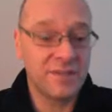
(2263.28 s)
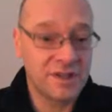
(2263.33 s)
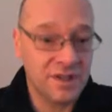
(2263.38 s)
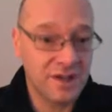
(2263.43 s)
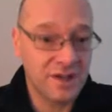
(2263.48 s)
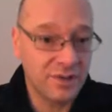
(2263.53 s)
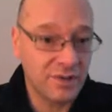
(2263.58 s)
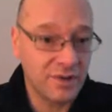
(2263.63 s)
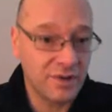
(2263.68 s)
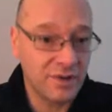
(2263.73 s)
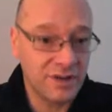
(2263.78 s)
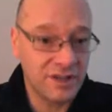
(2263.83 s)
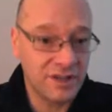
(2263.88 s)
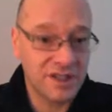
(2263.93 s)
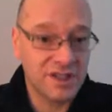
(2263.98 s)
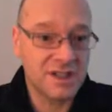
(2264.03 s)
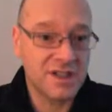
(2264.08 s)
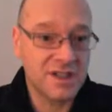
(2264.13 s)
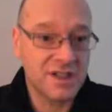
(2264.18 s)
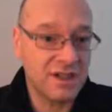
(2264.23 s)
is going to earn
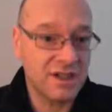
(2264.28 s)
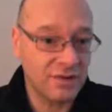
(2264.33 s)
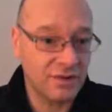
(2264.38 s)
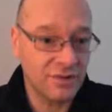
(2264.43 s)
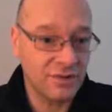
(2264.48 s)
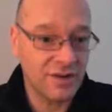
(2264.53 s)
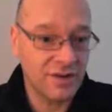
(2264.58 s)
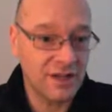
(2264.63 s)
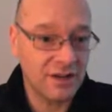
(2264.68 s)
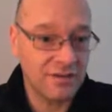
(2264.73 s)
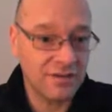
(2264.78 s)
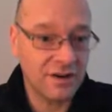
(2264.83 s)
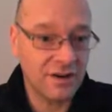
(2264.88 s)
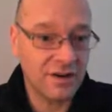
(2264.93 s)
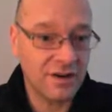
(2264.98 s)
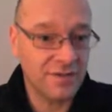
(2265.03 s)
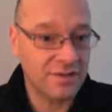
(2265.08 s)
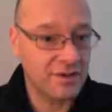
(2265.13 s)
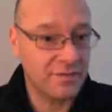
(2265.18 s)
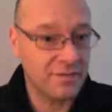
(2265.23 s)
this year or the year
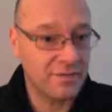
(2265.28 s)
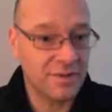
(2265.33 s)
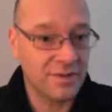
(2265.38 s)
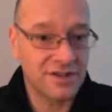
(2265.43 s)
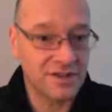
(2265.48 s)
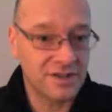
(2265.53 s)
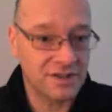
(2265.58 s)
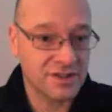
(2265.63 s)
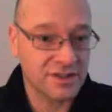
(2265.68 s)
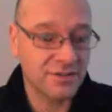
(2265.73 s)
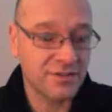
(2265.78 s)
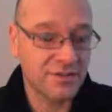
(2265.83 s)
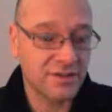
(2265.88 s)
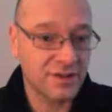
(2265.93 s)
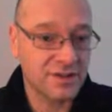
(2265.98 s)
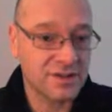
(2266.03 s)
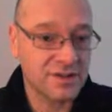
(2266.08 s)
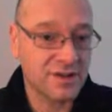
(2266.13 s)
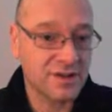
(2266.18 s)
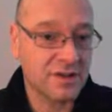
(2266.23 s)
after because it's so
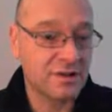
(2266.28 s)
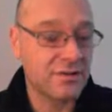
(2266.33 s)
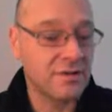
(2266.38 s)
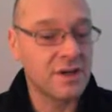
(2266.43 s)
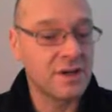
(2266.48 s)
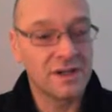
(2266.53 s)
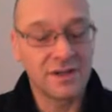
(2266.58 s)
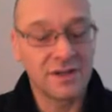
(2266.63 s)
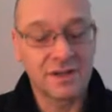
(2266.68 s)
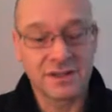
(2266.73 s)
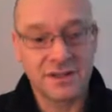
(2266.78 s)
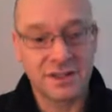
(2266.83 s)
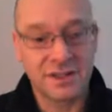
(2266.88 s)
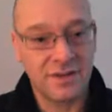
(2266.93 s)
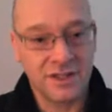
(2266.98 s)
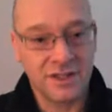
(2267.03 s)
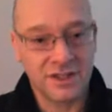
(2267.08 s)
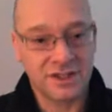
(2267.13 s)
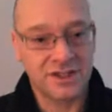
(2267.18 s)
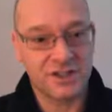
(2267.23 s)
volatile. So
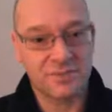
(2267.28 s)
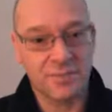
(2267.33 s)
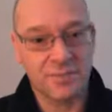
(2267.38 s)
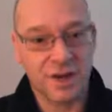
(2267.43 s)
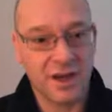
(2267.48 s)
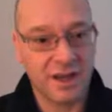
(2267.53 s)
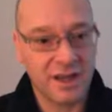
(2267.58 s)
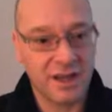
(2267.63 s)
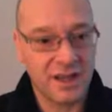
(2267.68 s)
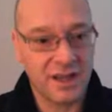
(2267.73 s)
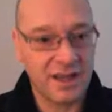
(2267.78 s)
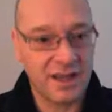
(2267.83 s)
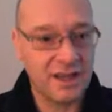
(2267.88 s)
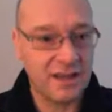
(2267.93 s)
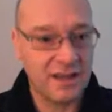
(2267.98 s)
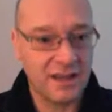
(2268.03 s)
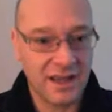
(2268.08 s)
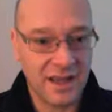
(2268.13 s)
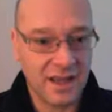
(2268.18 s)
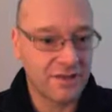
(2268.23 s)
let's just plug
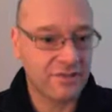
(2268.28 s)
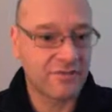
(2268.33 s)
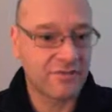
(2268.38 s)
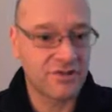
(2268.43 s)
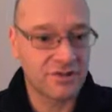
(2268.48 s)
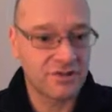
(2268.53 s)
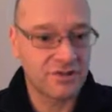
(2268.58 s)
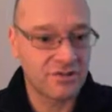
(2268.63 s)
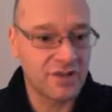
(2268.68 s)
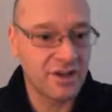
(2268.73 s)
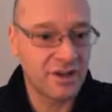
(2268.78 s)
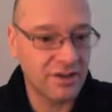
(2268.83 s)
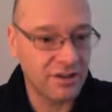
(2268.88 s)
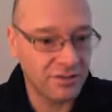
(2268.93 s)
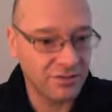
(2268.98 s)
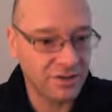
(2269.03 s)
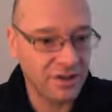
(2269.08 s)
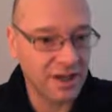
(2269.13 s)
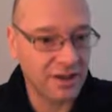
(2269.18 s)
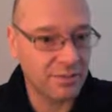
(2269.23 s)
in the average return
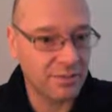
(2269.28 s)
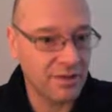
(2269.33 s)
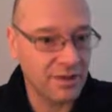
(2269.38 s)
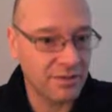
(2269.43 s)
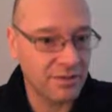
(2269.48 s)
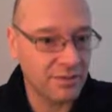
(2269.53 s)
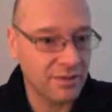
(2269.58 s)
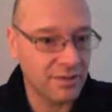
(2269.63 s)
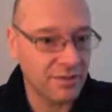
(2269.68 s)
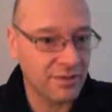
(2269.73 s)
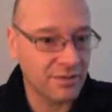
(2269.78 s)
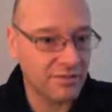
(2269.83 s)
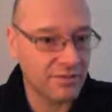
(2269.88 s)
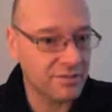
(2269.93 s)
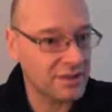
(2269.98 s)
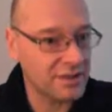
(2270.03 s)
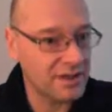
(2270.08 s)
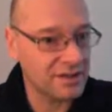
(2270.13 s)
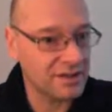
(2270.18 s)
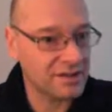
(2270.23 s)
on capital employed
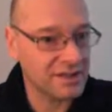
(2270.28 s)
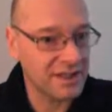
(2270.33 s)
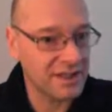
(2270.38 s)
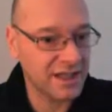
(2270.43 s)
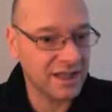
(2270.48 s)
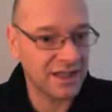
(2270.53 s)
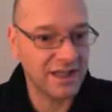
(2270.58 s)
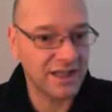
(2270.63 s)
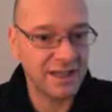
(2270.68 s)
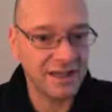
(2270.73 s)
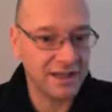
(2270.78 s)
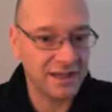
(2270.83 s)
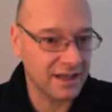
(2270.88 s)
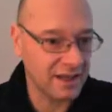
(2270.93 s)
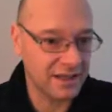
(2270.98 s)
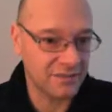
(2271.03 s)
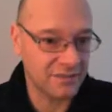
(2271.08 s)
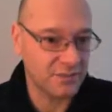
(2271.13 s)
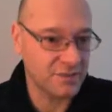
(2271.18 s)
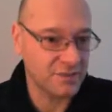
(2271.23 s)
from the last decade,
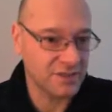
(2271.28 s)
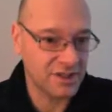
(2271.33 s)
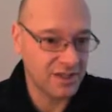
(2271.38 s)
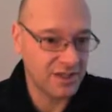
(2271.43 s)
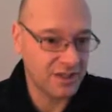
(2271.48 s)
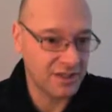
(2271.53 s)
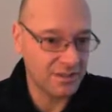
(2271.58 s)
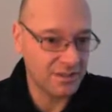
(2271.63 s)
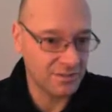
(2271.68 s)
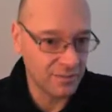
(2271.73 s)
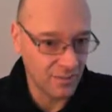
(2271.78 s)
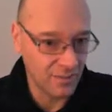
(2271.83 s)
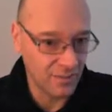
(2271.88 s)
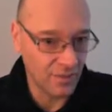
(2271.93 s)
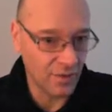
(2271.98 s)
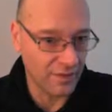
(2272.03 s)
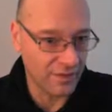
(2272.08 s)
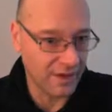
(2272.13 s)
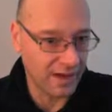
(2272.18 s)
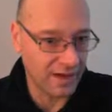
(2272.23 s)
and then we'll see
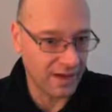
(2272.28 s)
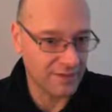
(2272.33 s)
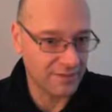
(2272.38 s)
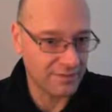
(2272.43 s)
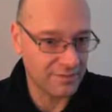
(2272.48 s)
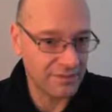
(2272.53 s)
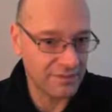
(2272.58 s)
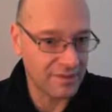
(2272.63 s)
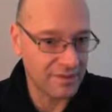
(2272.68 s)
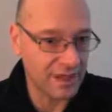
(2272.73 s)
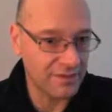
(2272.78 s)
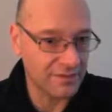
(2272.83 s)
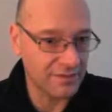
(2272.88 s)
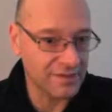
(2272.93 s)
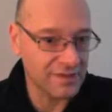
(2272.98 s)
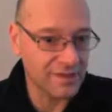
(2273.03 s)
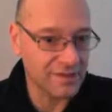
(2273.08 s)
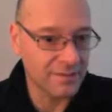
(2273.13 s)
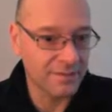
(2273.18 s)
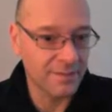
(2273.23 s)
what that
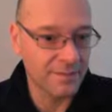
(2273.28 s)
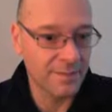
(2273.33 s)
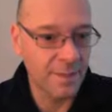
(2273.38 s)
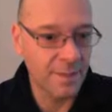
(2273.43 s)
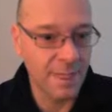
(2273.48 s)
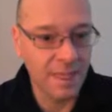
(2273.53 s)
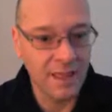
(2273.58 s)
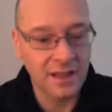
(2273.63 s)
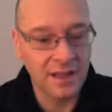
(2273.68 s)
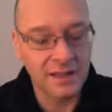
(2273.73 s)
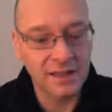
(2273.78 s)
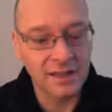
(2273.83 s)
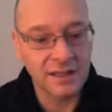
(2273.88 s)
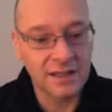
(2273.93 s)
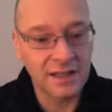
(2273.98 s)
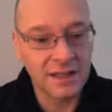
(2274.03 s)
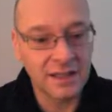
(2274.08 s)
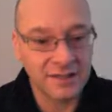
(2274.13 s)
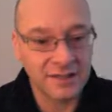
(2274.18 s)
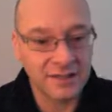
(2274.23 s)
gives.
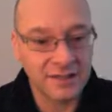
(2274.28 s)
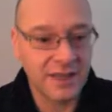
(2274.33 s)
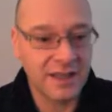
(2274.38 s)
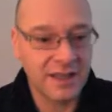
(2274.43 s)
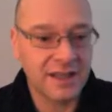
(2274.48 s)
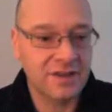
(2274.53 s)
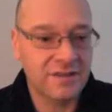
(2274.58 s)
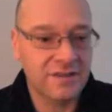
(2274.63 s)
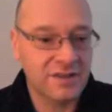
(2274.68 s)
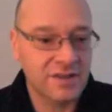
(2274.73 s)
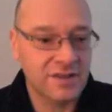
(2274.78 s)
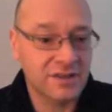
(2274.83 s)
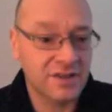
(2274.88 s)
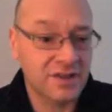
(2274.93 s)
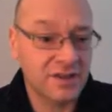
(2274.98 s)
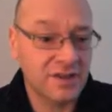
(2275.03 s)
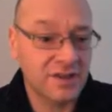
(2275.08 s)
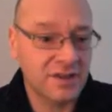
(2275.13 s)
And so that gives us